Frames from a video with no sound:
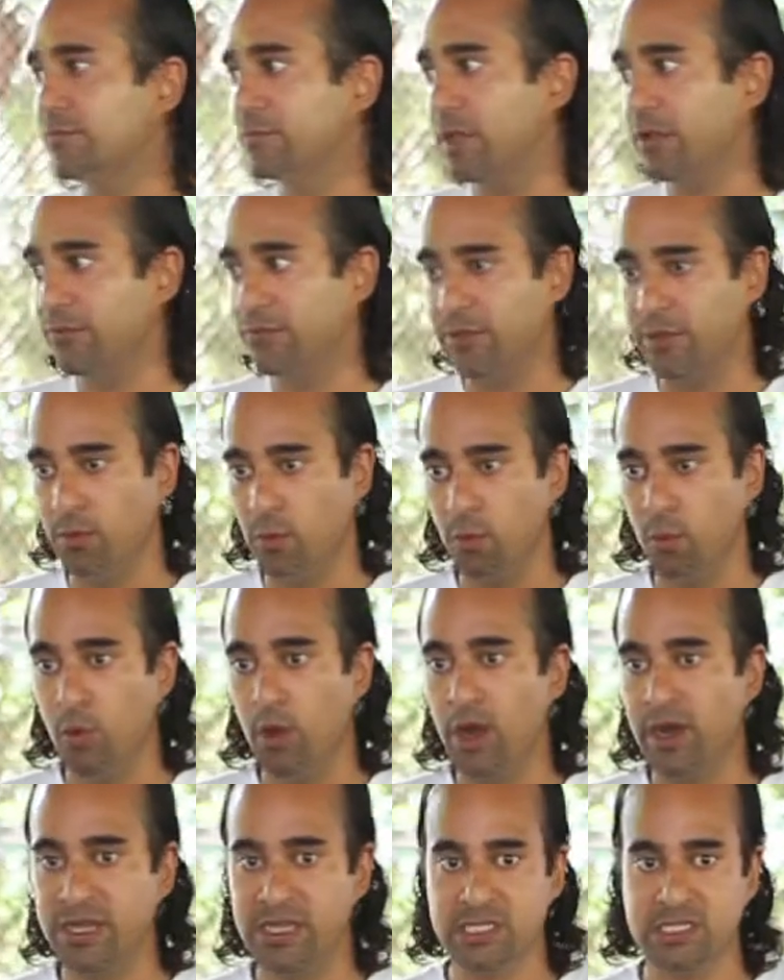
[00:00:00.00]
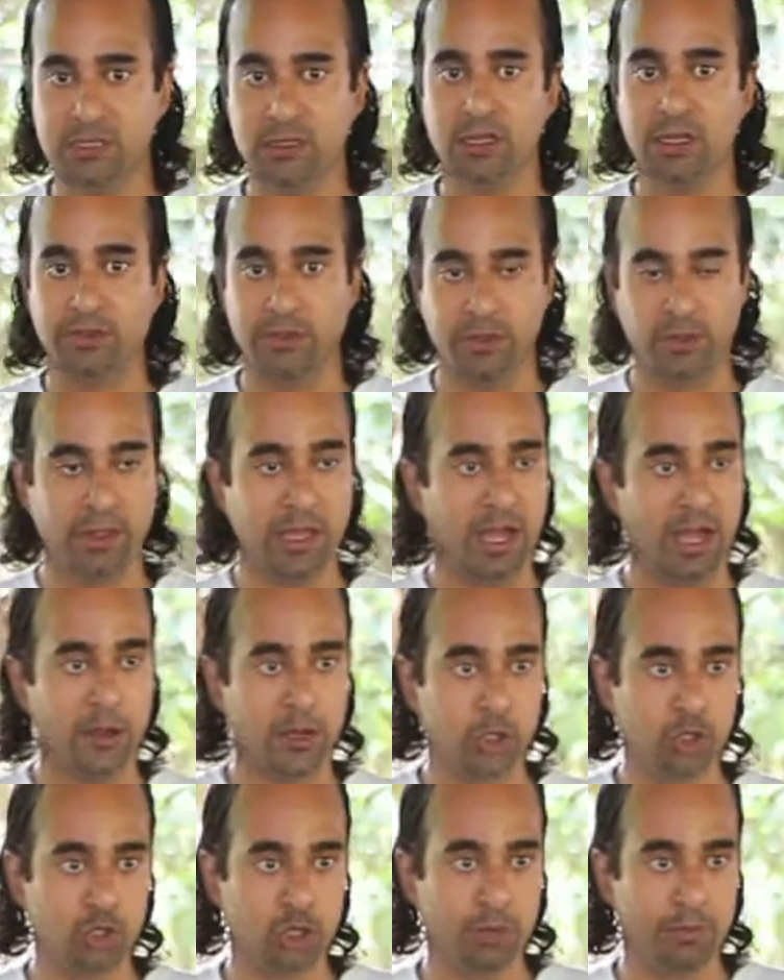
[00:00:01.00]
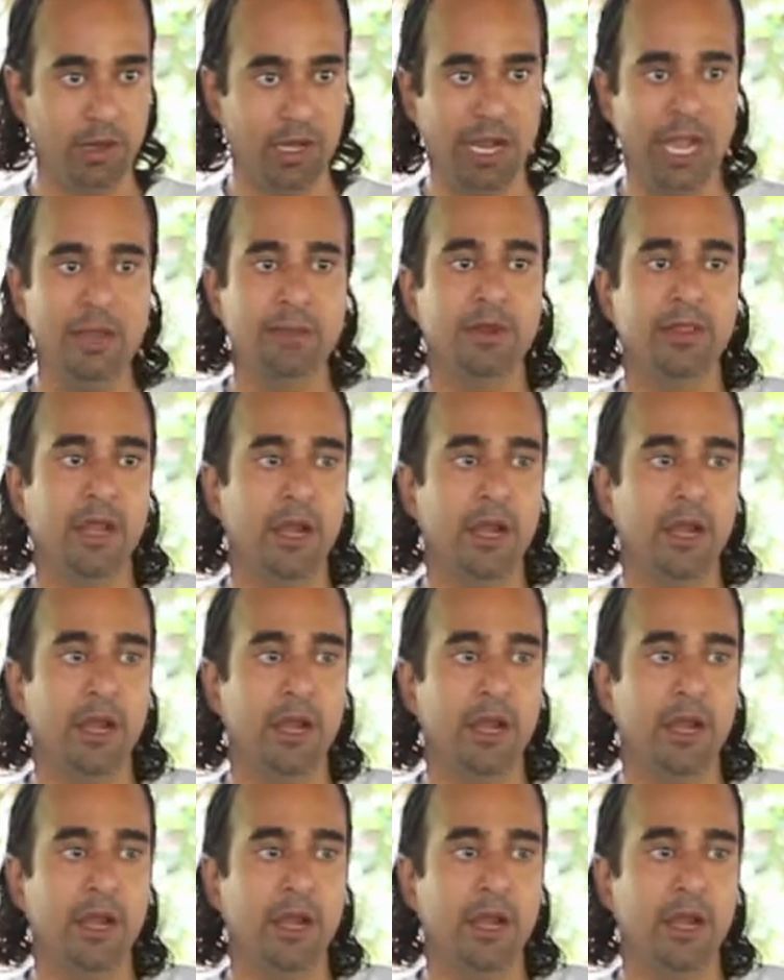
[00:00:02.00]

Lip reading: if they don't contribute labor,